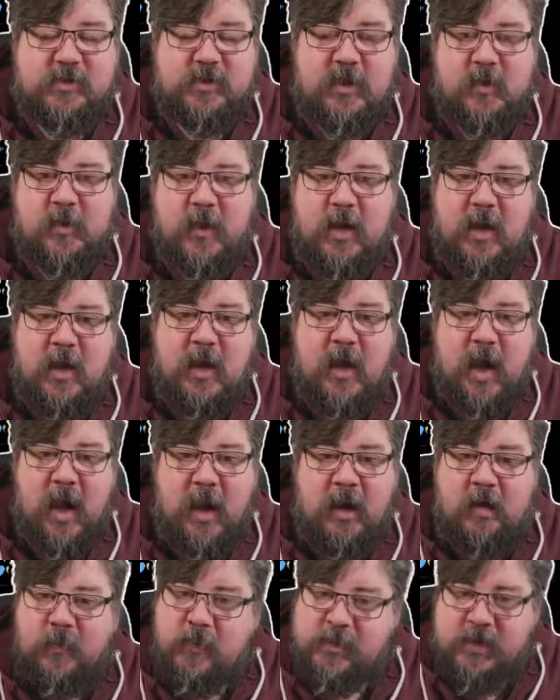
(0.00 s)
So
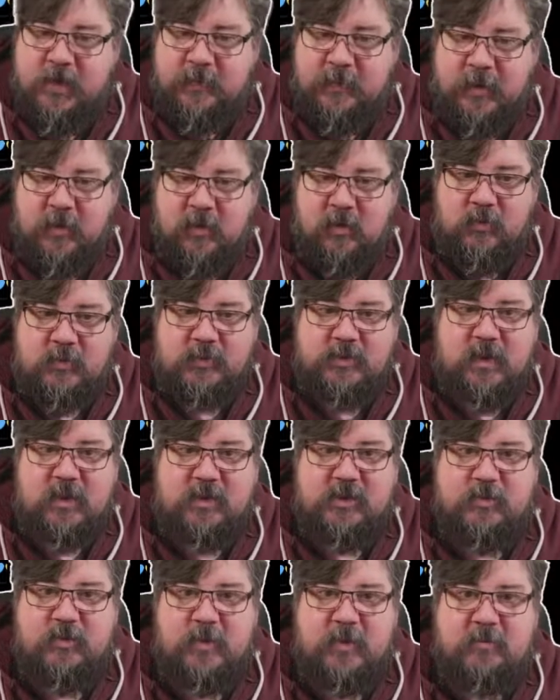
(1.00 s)
I know it's going to be a cool
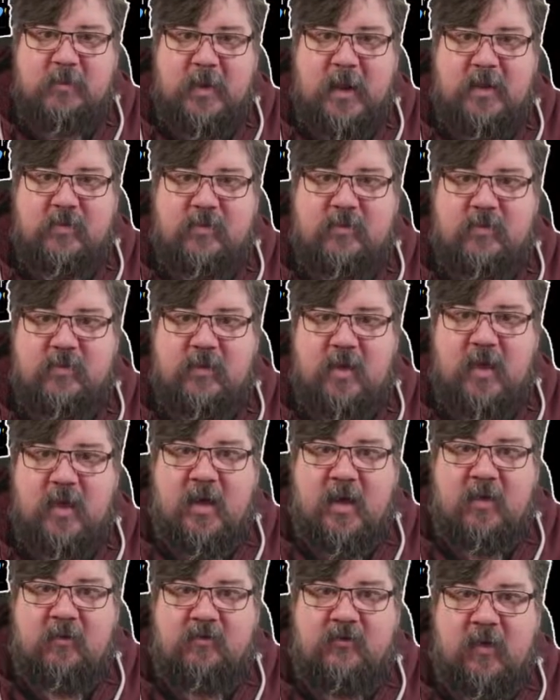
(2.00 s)
session with Matt
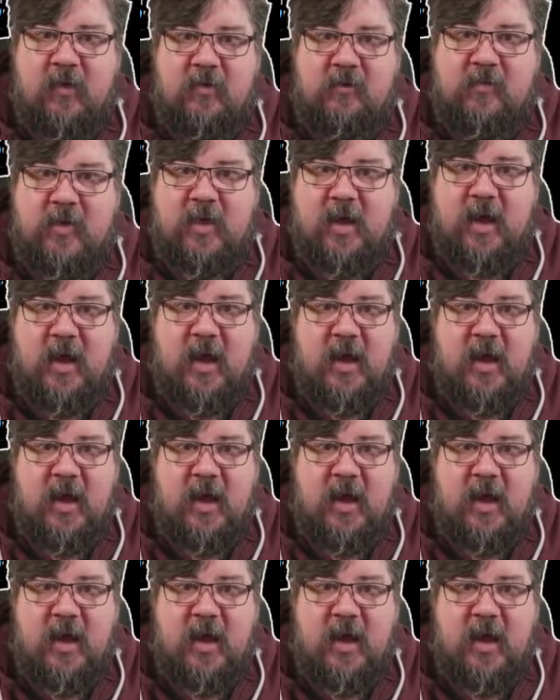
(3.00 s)
involved in it,